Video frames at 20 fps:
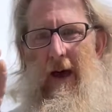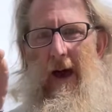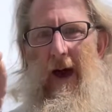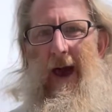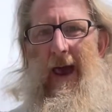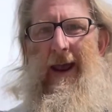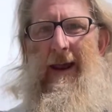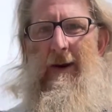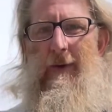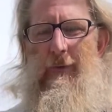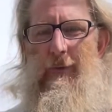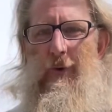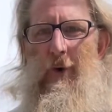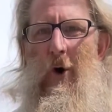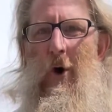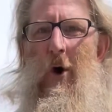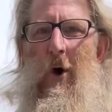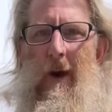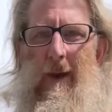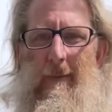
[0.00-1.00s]
8
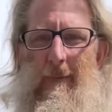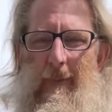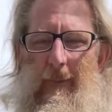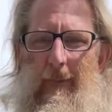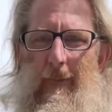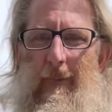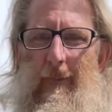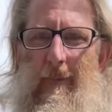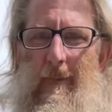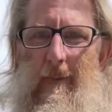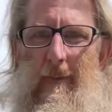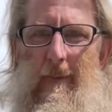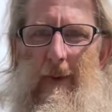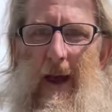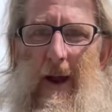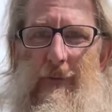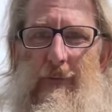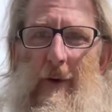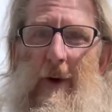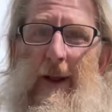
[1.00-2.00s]
times,
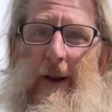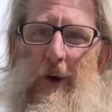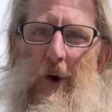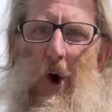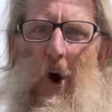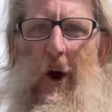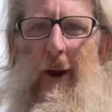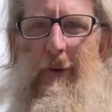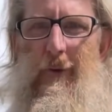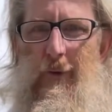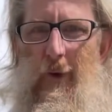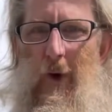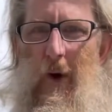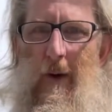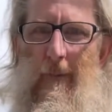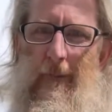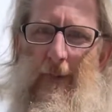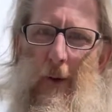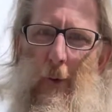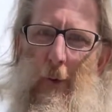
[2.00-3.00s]
actually 9
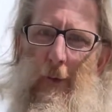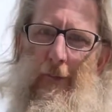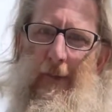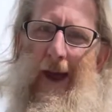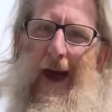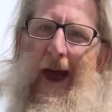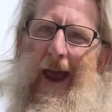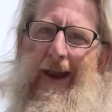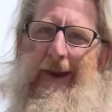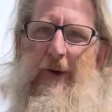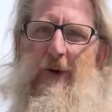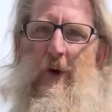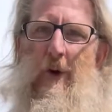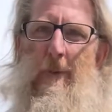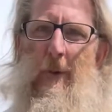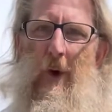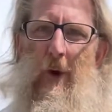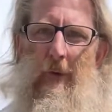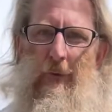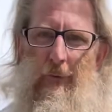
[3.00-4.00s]
times. There was 8
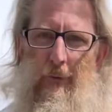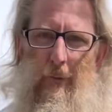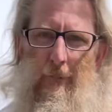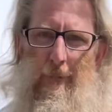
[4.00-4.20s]
commercial